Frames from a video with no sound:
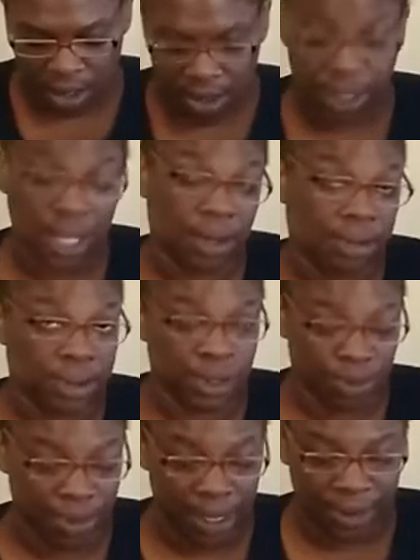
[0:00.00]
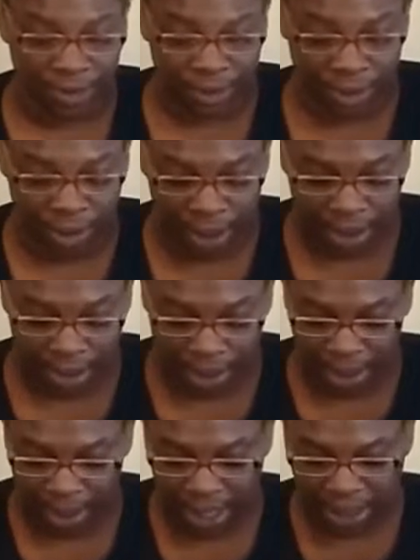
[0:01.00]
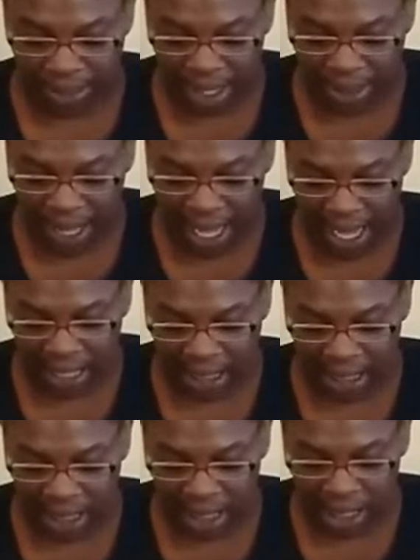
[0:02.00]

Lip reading: Get what you pay for. And plus, maybe I had it sitting